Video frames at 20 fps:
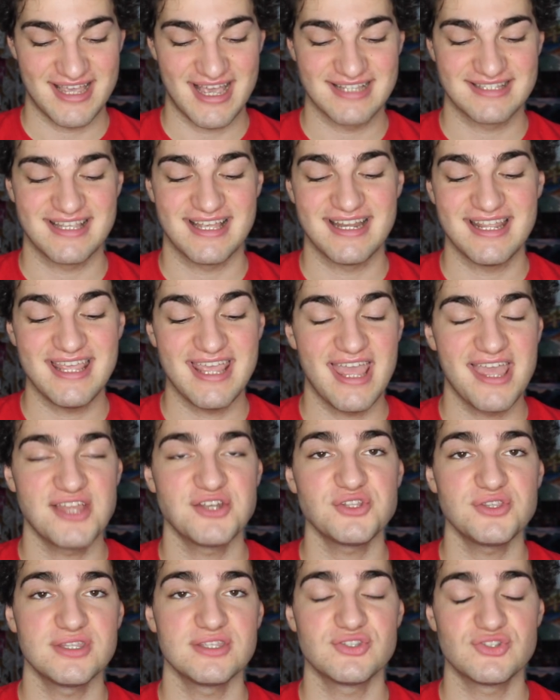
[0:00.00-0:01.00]
I said, he
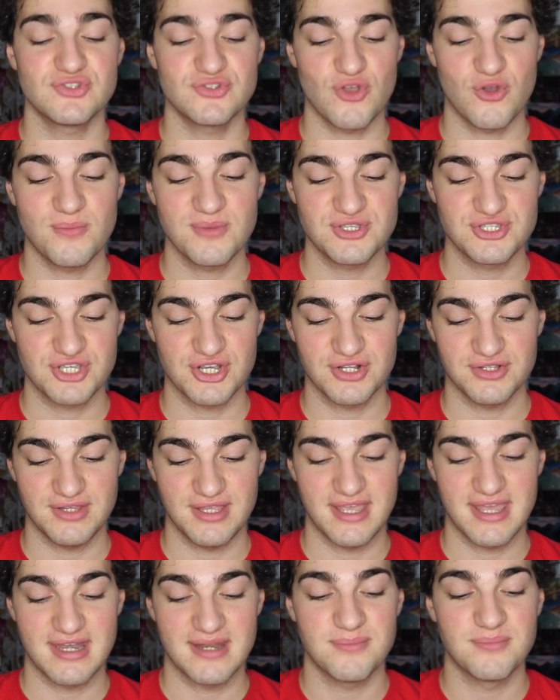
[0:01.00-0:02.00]
handled this so
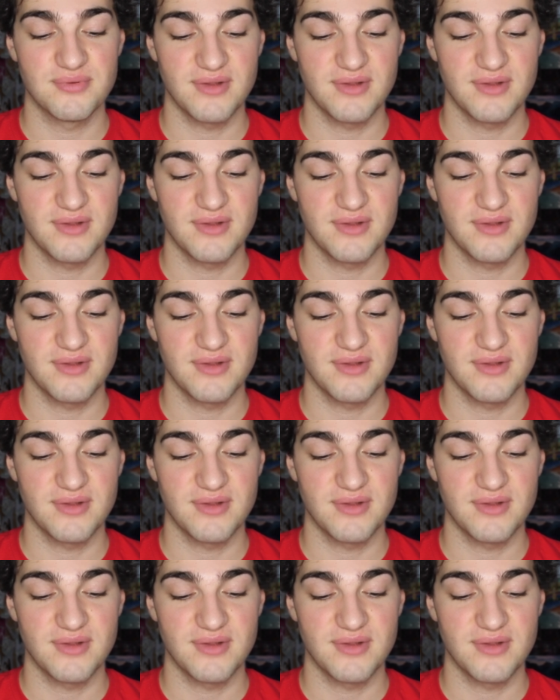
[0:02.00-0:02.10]
maturely and it